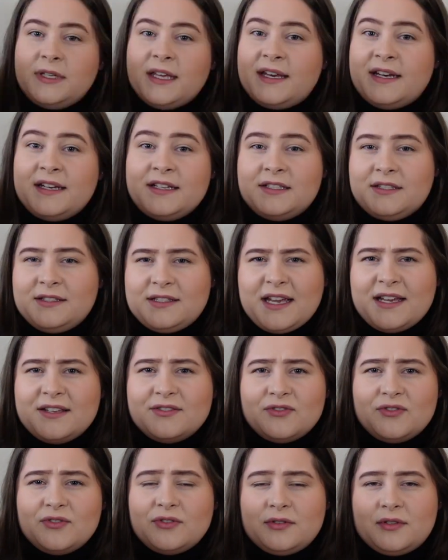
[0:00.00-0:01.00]
getting
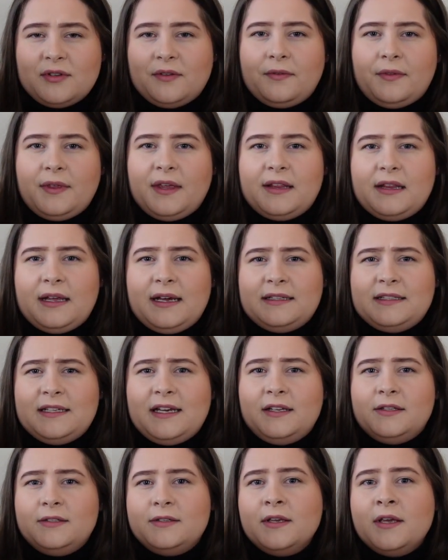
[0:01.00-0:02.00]
stains or something like
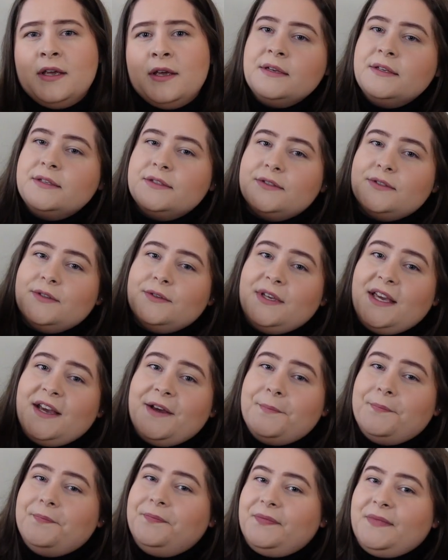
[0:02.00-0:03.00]
that. So
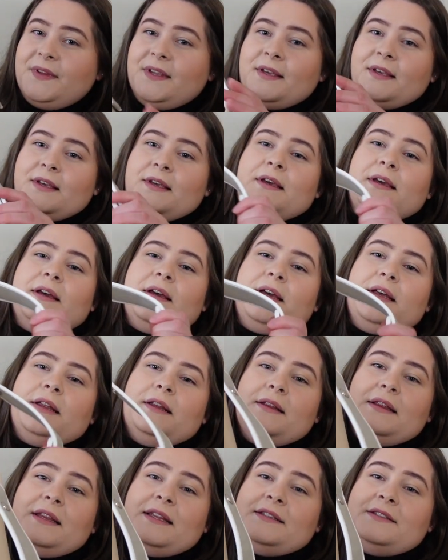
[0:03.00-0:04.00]
yeah,
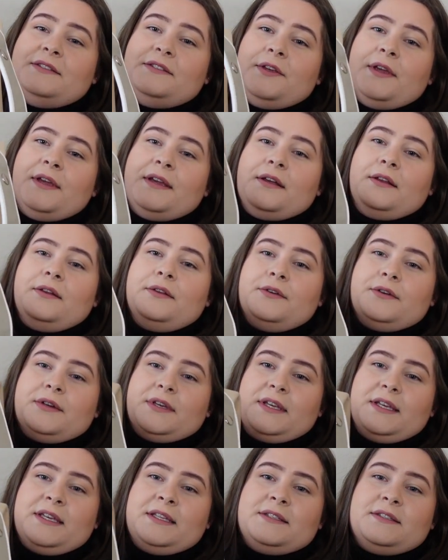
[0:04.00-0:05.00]
let's take a look
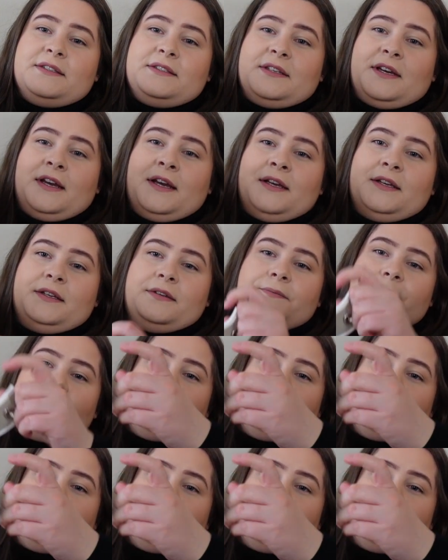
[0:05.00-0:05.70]
inside.